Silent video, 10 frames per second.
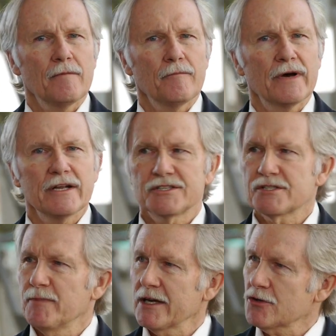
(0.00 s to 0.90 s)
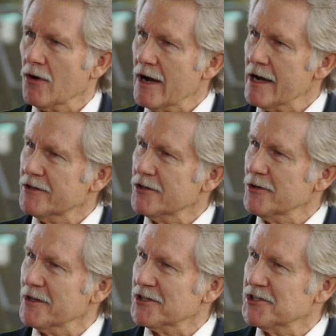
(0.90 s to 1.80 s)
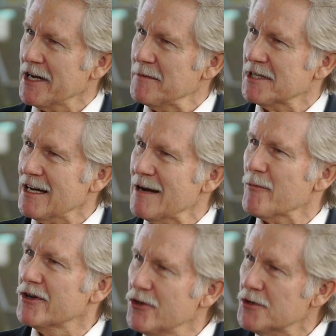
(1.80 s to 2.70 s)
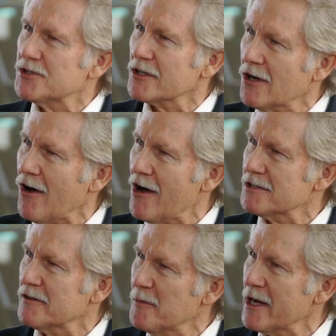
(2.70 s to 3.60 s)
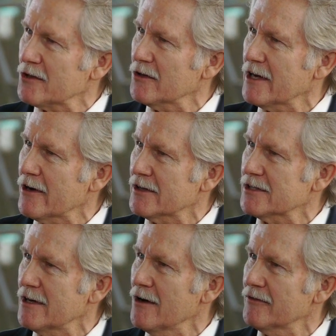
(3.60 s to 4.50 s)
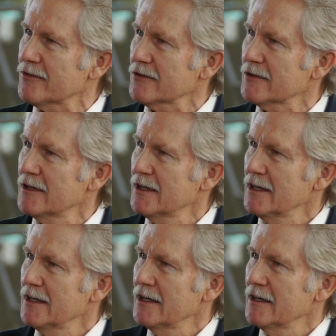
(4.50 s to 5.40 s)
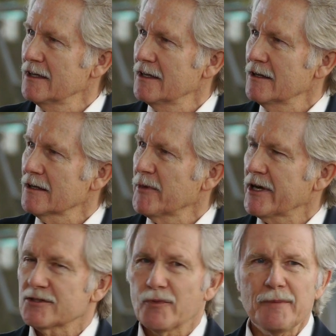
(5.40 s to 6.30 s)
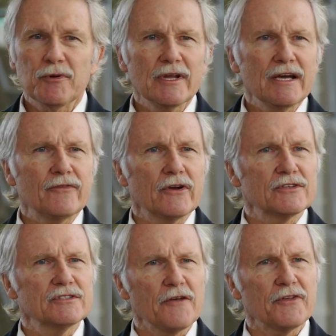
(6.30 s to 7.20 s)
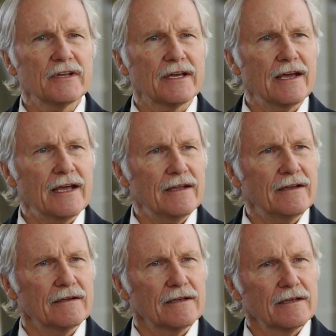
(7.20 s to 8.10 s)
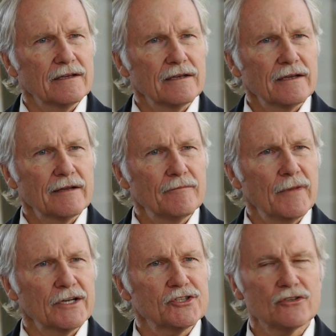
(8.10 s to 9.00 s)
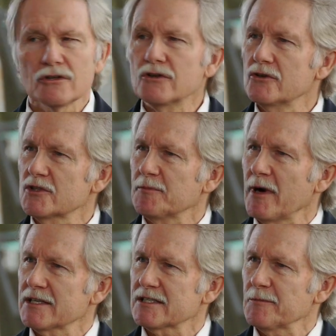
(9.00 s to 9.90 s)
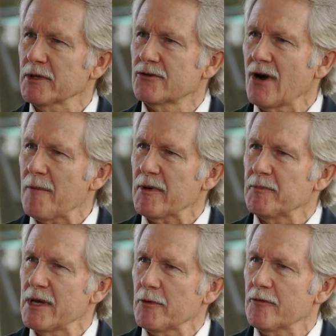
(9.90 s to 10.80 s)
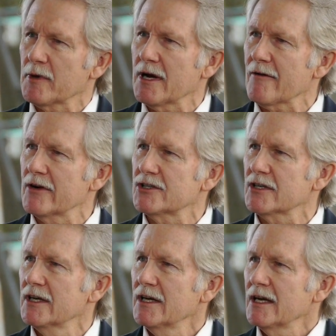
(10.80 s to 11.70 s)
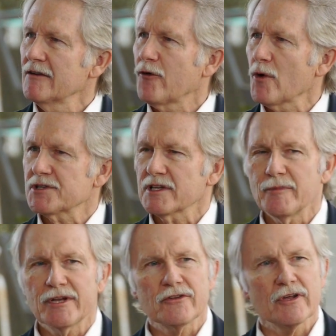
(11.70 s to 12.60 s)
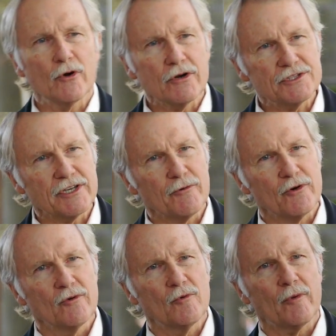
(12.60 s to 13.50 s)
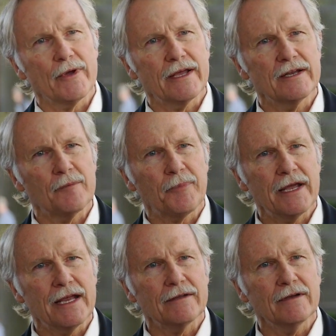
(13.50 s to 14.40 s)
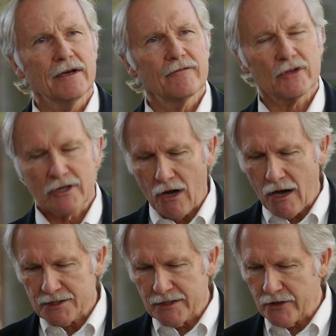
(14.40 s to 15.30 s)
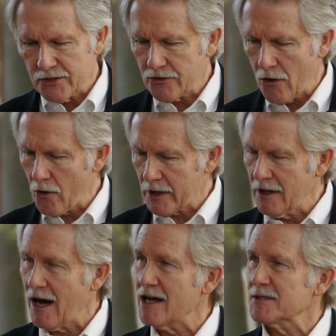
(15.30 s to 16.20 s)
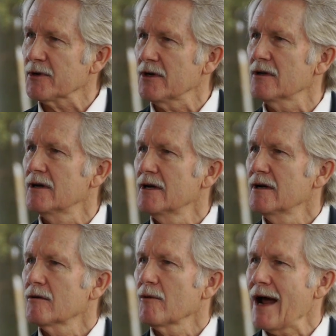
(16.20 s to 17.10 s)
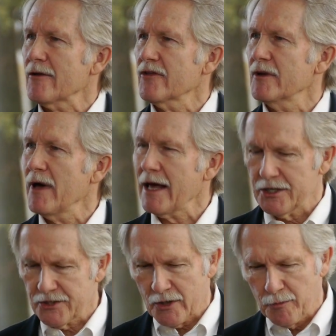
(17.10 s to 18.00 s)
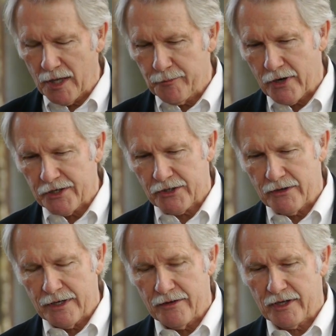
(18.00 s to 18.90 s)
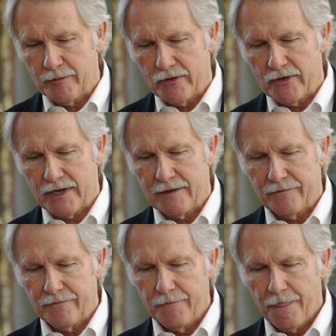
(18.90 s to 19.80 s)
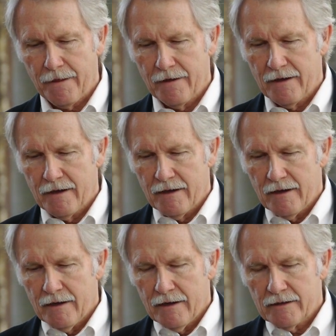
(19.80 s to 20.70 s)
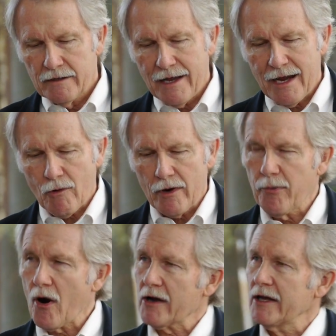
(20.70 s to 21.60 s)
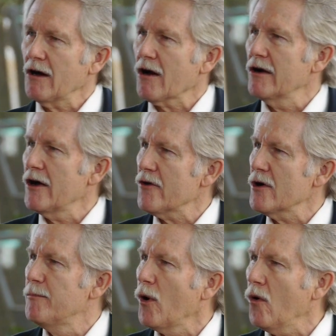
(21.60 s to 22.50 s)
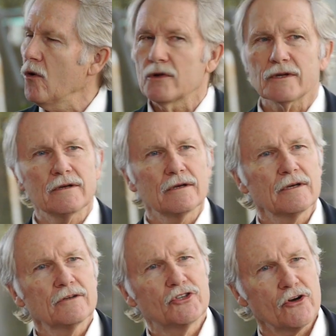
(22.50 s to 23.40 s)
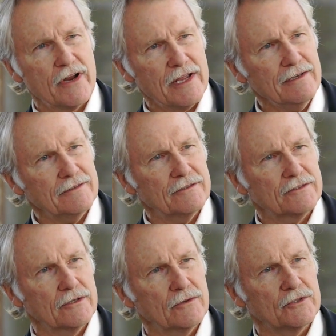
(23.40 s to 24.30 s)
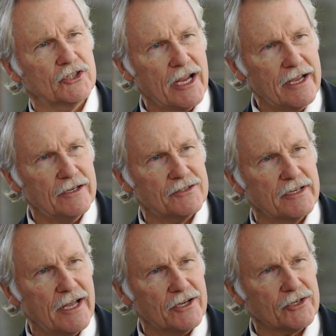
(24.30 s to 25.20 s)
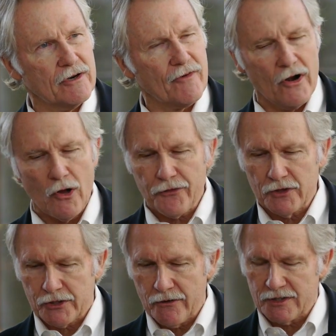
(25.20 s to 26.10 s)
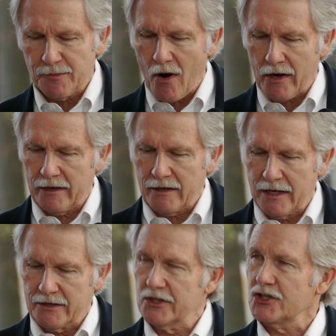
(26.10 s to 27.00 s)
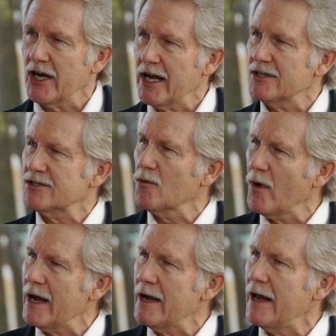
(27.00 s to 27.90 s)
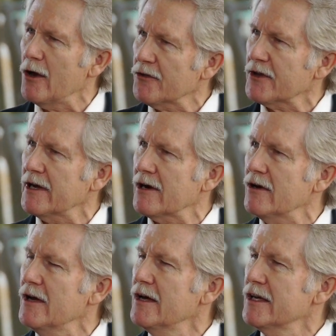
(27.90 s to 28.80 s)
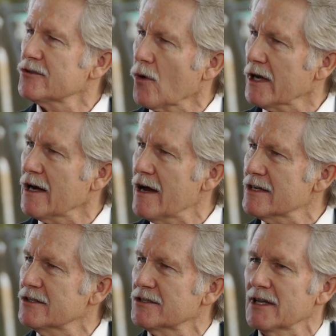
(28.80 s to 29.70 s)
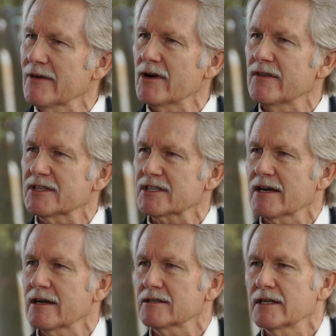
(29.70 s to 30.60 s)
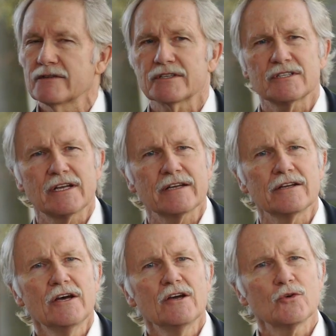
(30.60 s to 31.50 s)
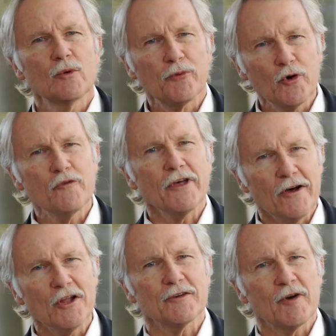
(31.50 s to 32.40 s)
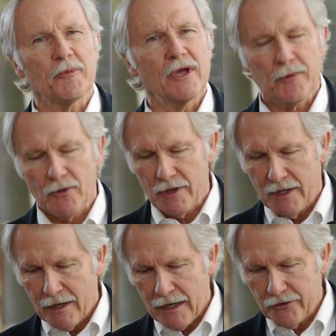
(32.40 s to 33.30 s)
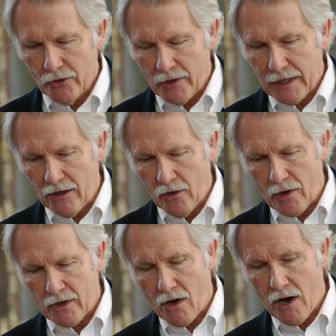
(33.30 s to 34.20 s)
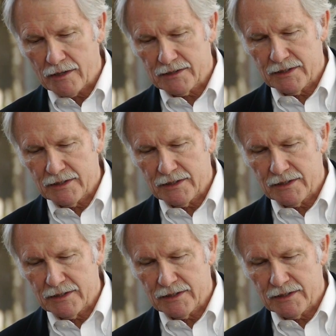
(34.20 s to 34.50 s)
but trying to, at the same time, reduce the cost of medical care itself. Because we believe there is nothing to gain and much to lose by simply dropping people from coverage and forcing them into the emergency room, where we end up paying for the cost of their stroke in the hospital rather than managing their blood pressure in the community. Today, we're embarking on another bold journey to change the nature of our health insurance market and to change the way health care is organized and delivered in this state to improve the health of our people and do it at a lower cost.